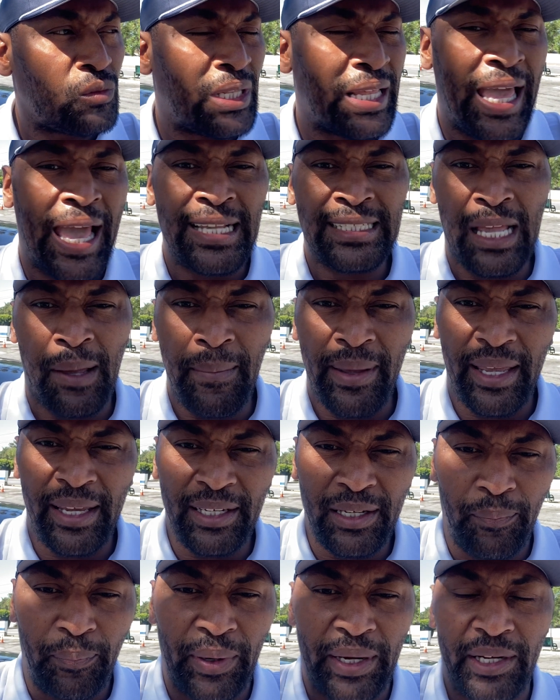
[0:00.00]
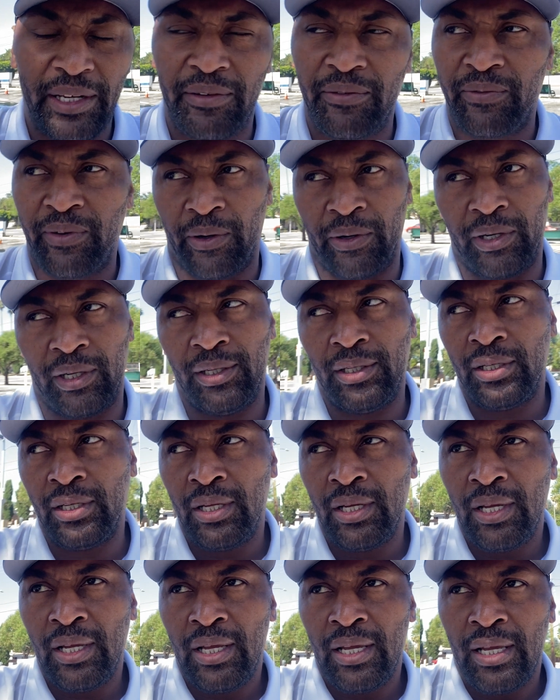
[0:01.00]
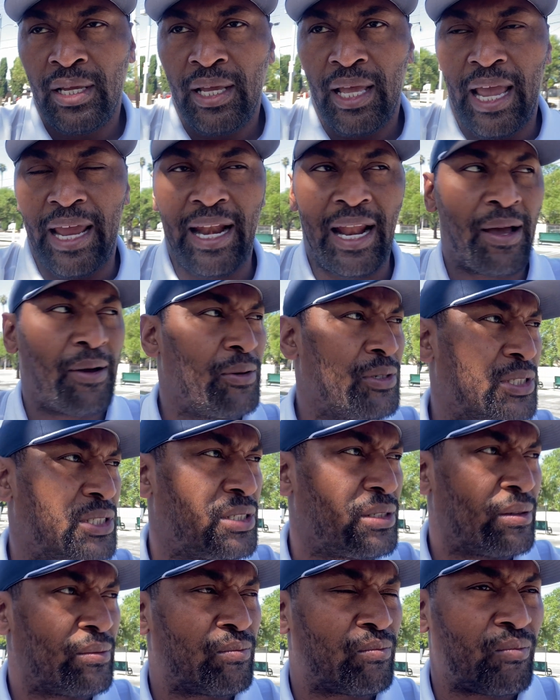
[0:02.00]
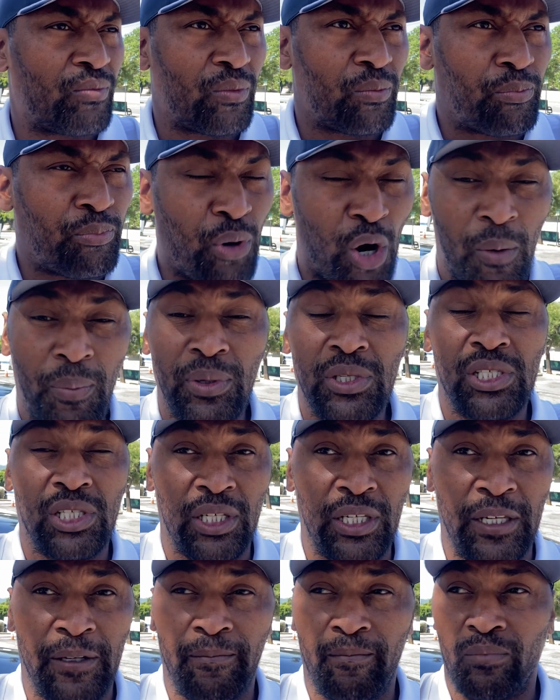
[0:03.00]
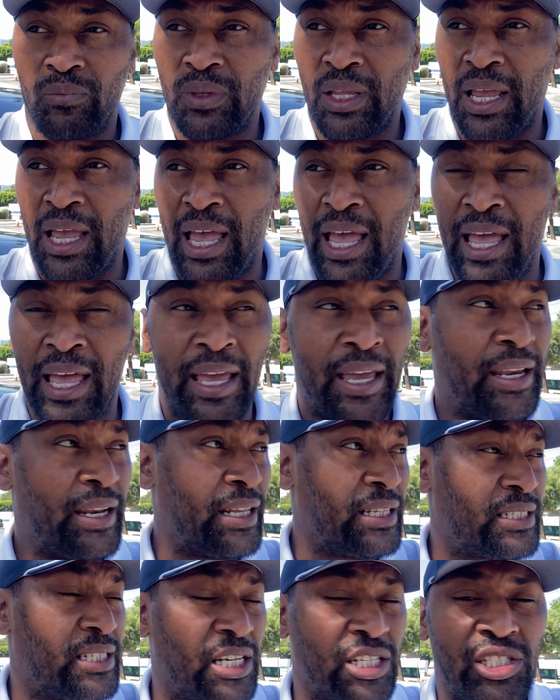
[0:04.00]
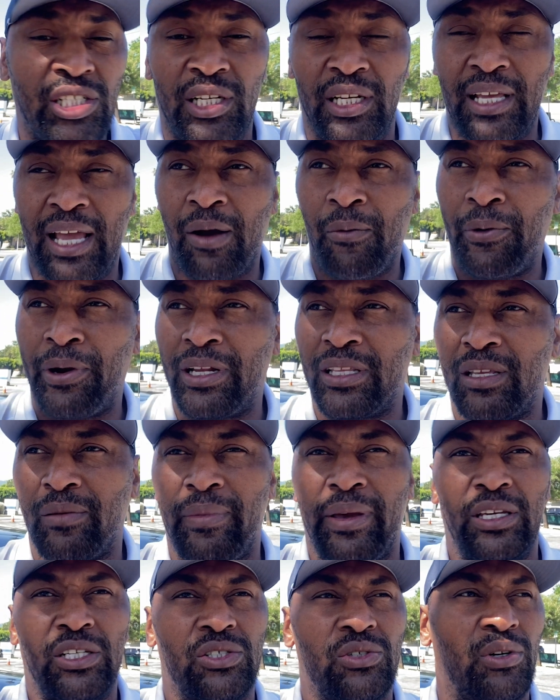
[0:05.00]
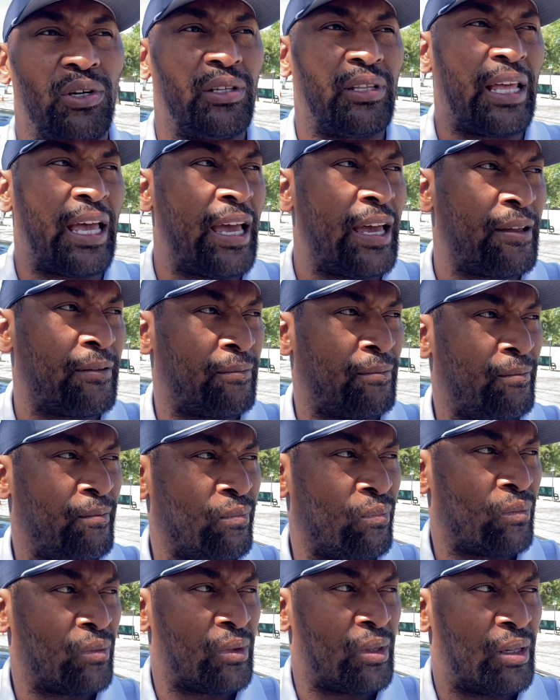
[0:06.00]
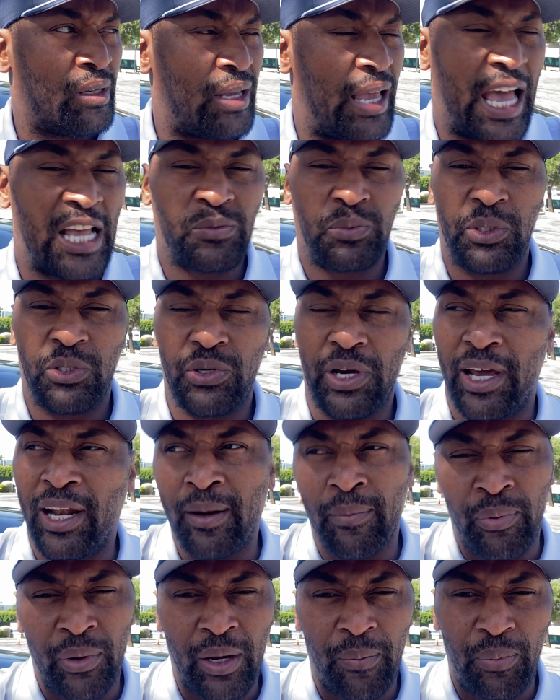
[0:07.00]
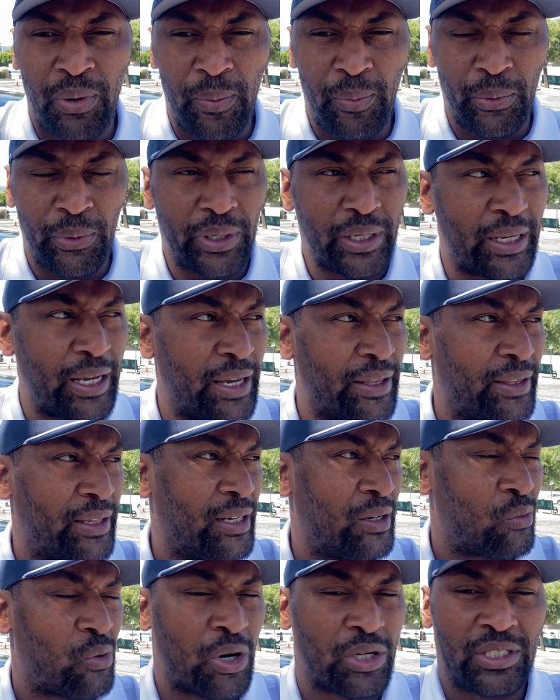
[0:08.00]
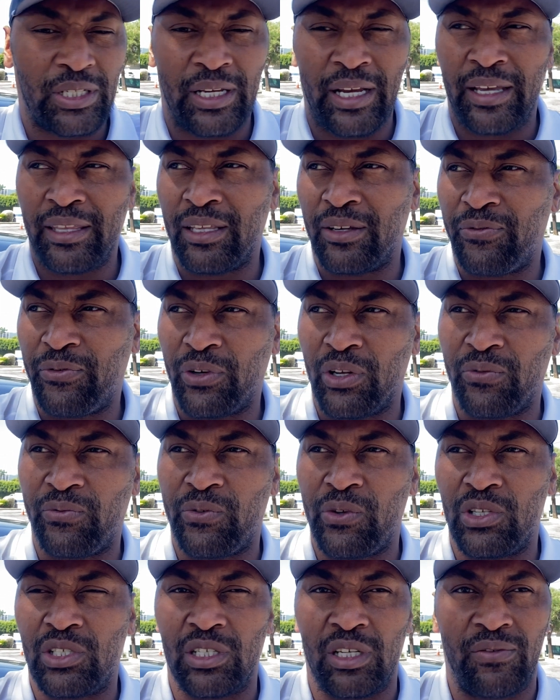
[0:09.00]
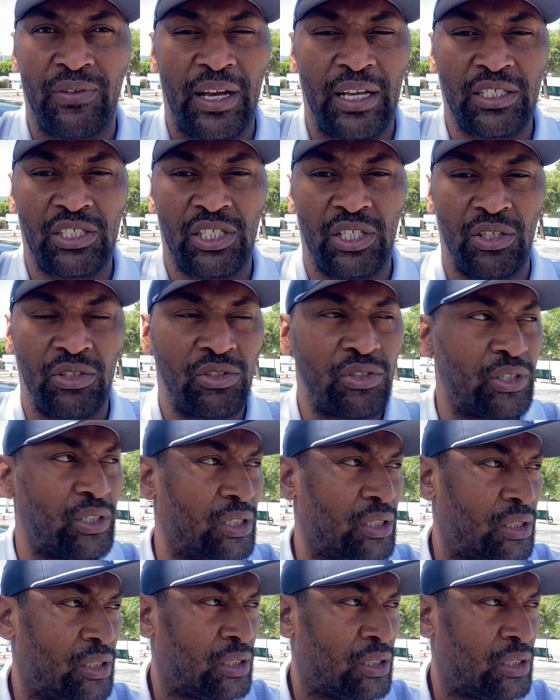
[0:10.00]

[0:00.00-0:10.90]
as I'm an independent voter, and I was purposely and intentionally, I wanted to make sure that as we try to bring people together, work together for the future of our children,